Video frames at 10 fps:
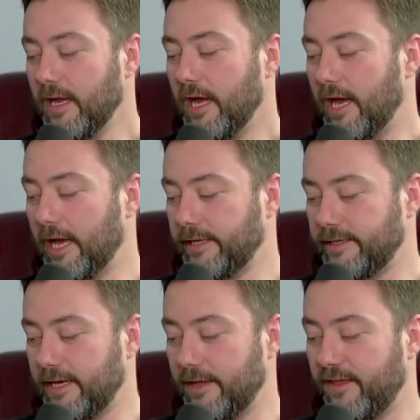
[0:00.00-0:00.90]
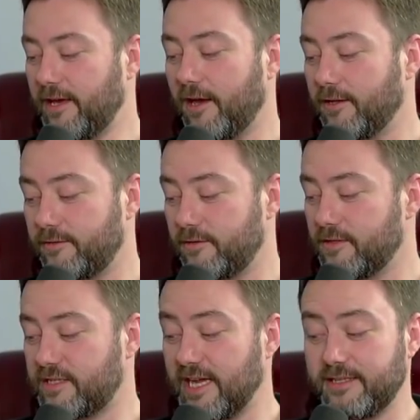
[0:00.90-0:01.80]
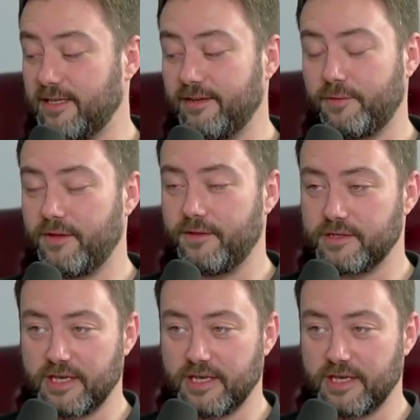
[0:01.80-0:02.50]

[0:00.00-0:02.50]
And they can't stand to live with others.